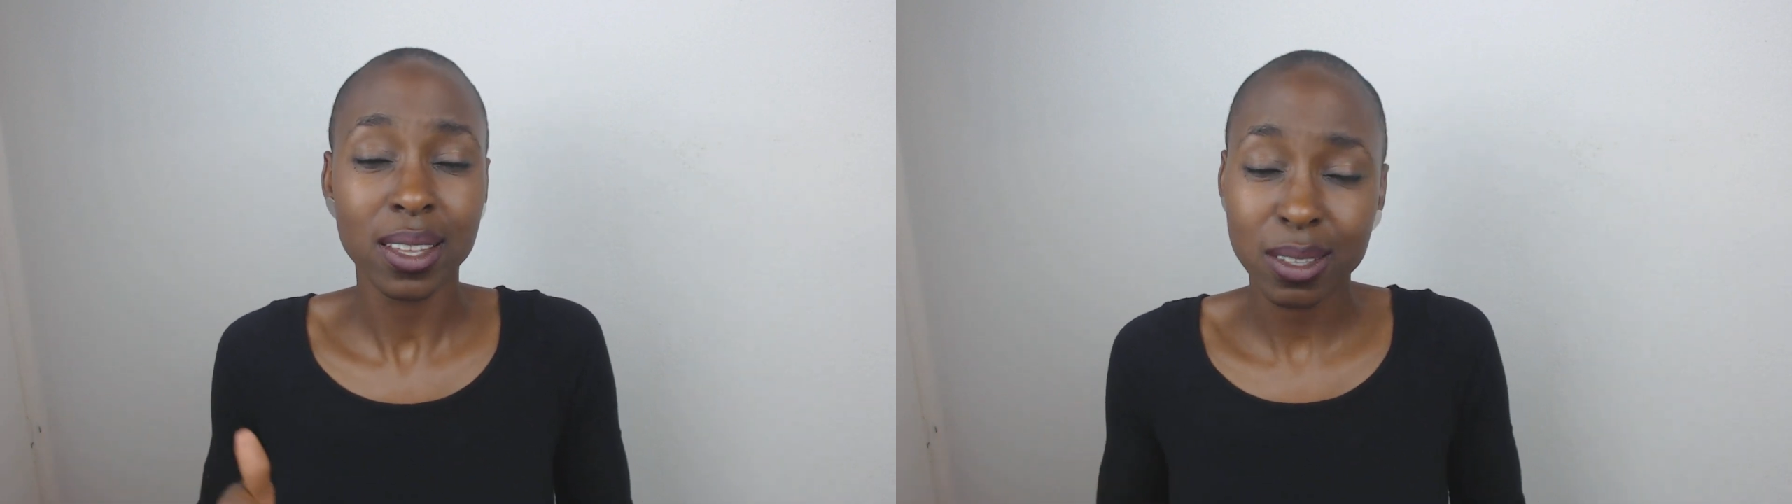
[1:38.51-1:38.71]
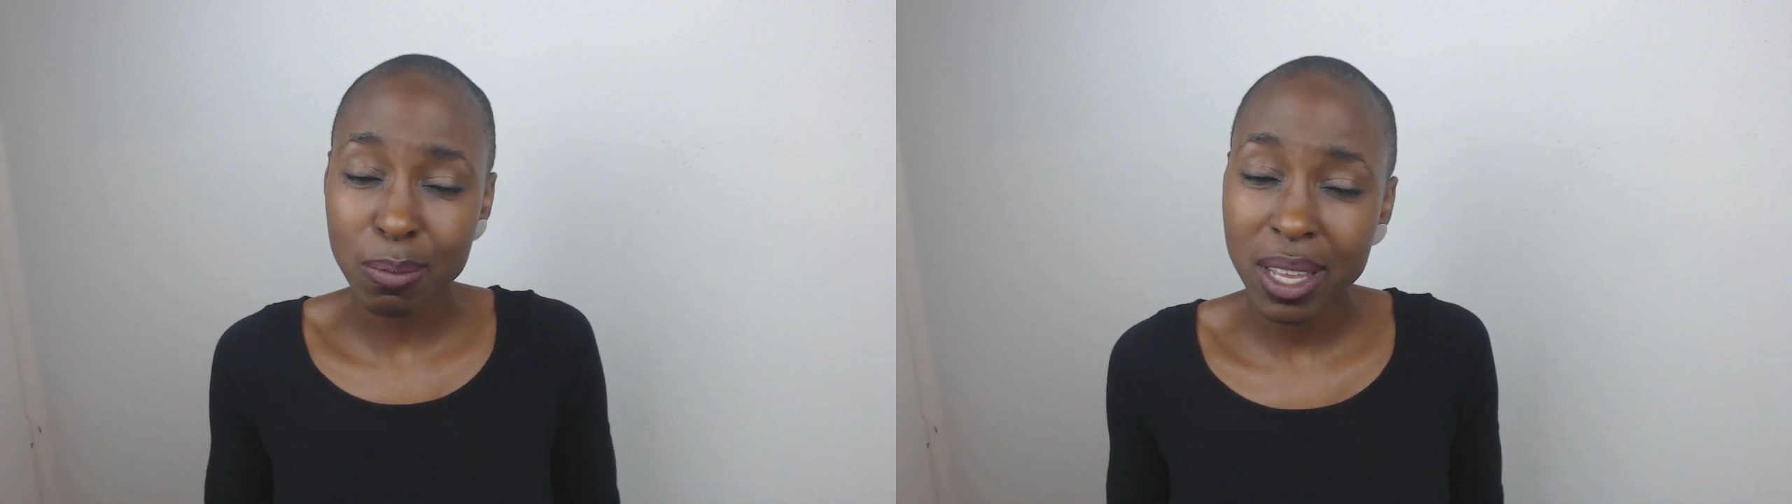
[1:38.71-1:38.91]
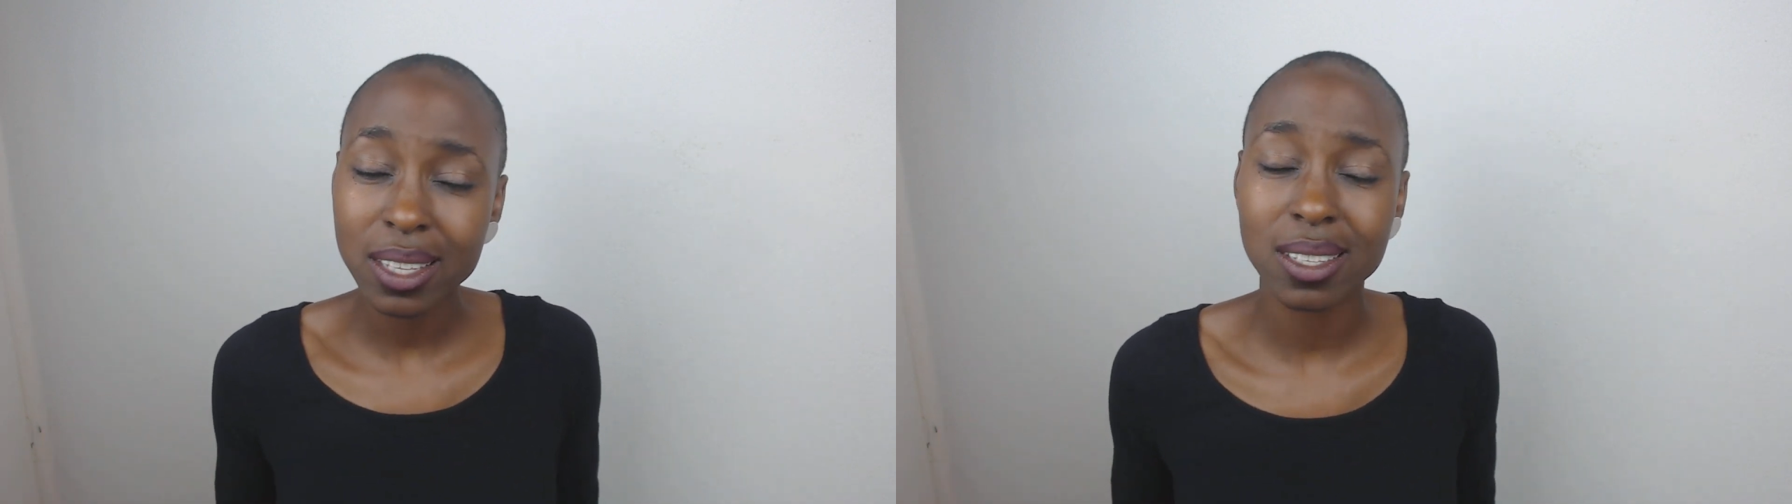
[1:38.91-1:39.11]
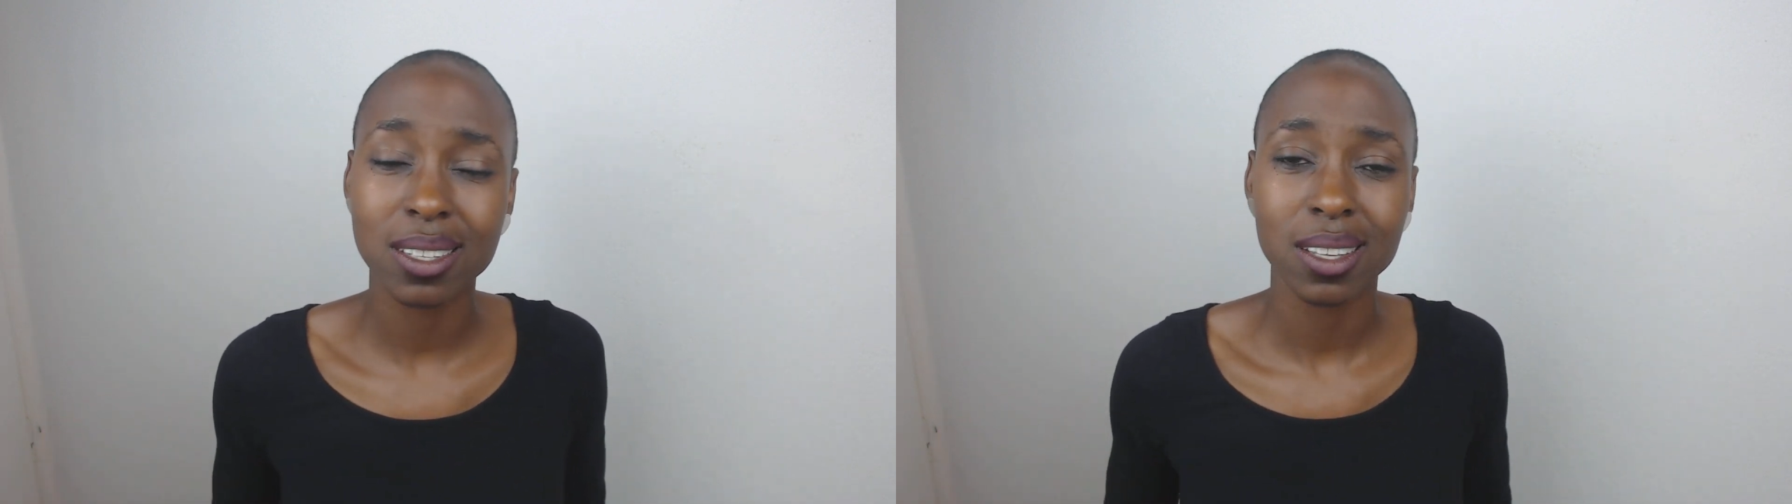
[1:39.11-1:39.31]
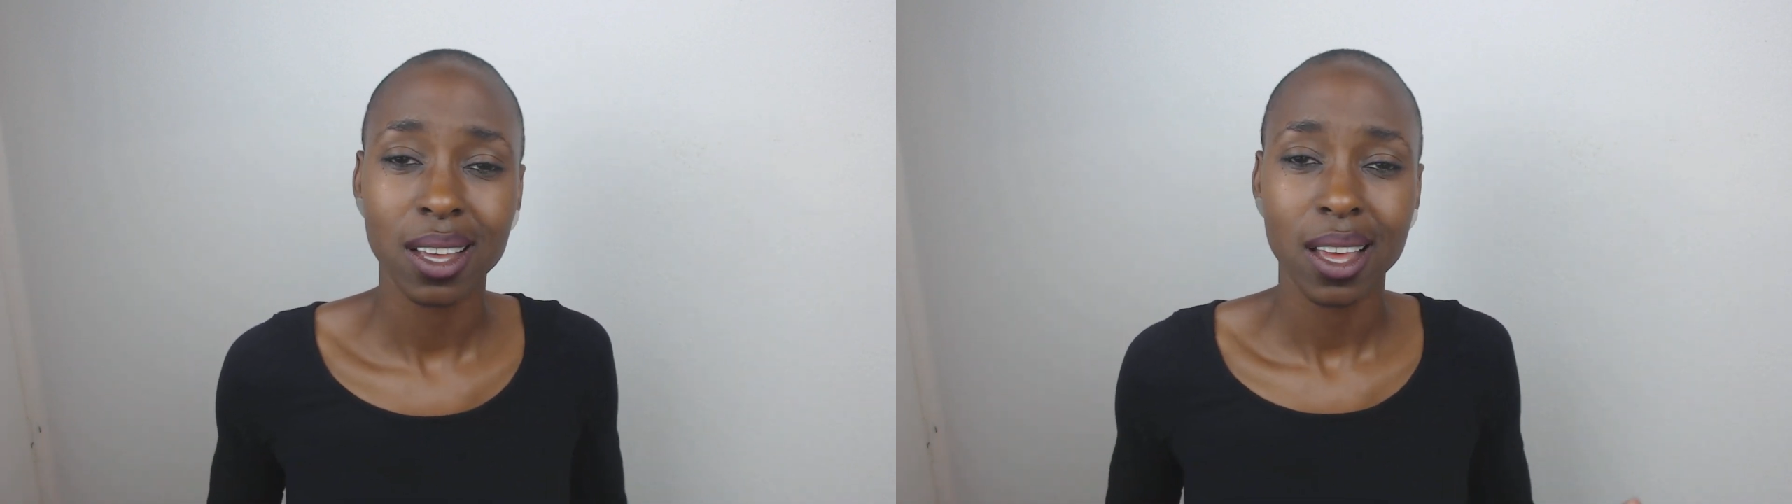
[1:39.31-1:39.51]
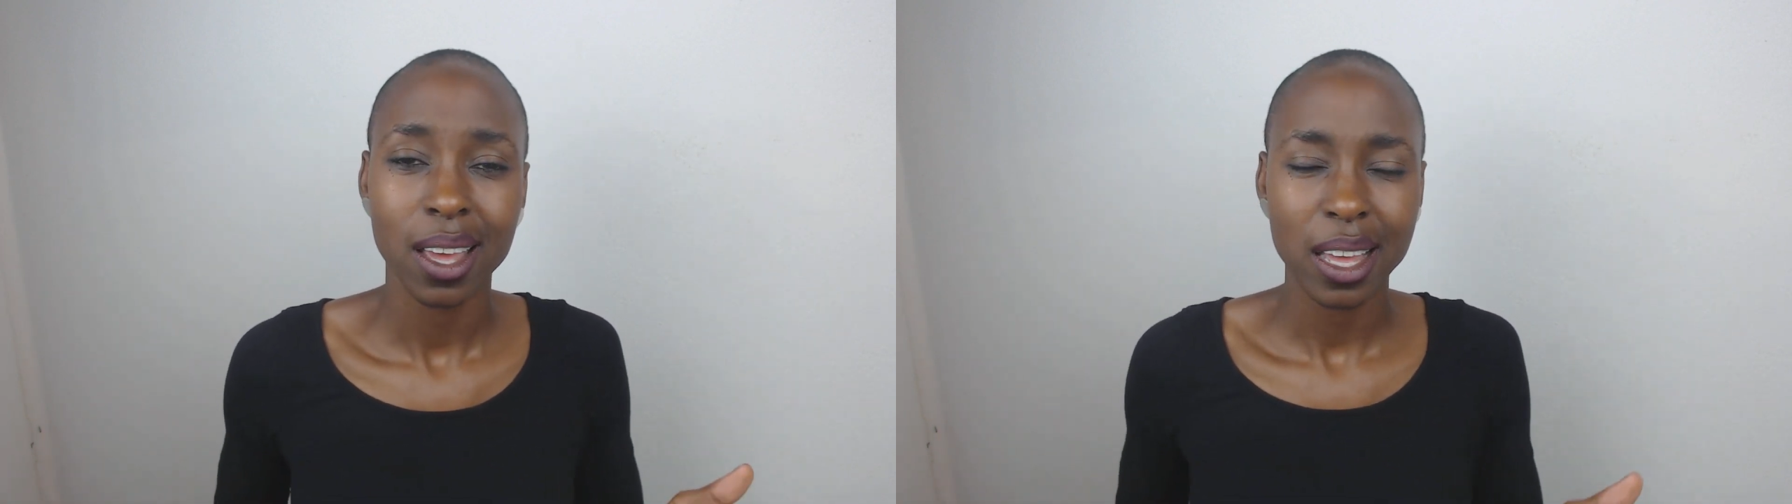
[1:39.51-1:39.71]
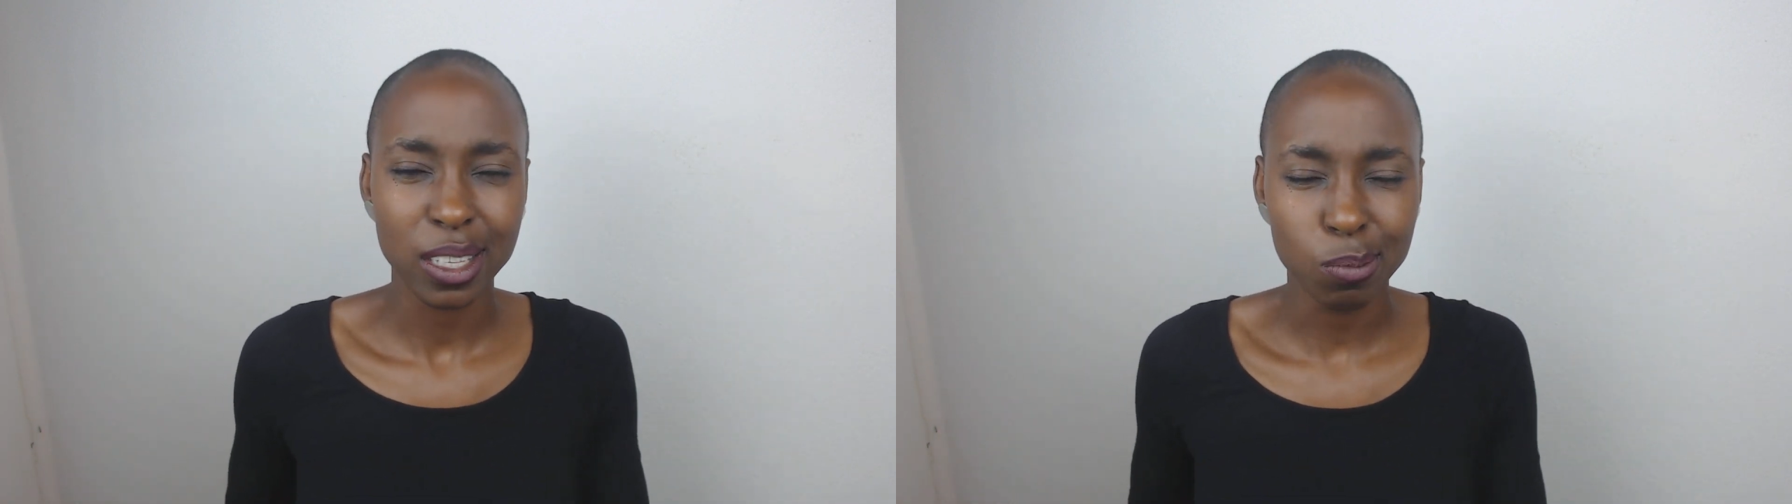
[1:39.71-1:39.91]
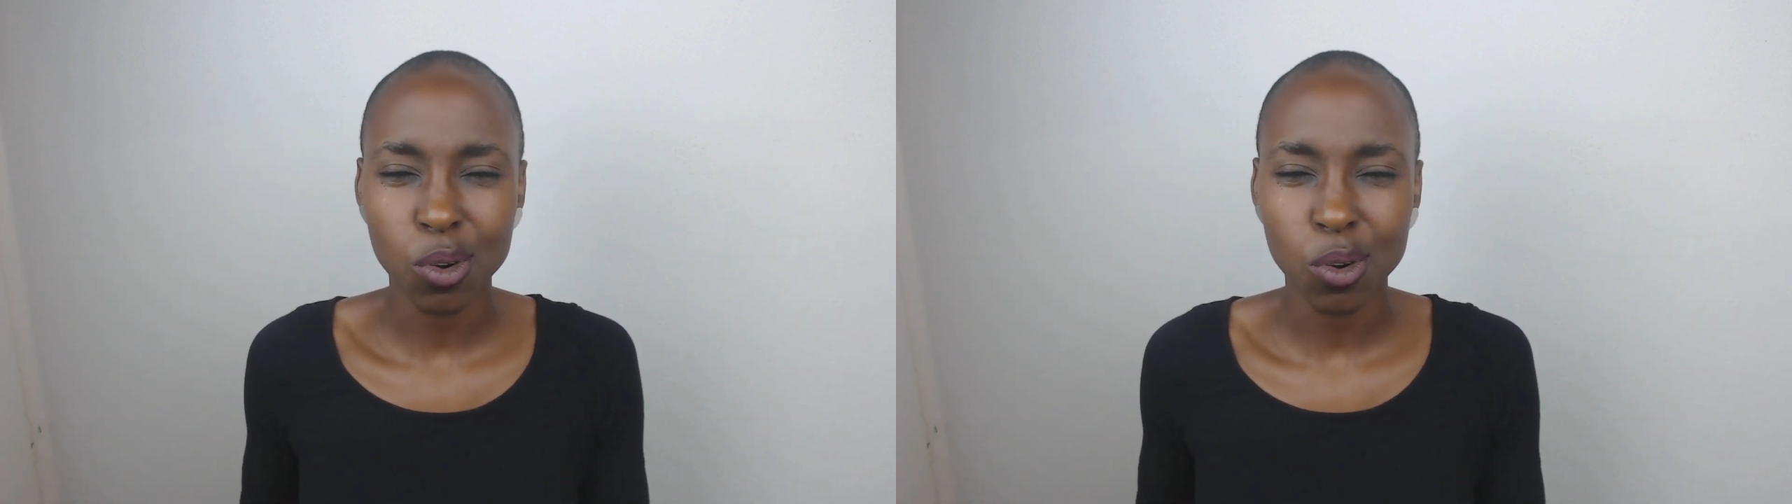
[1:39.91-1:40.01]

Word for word: this miss is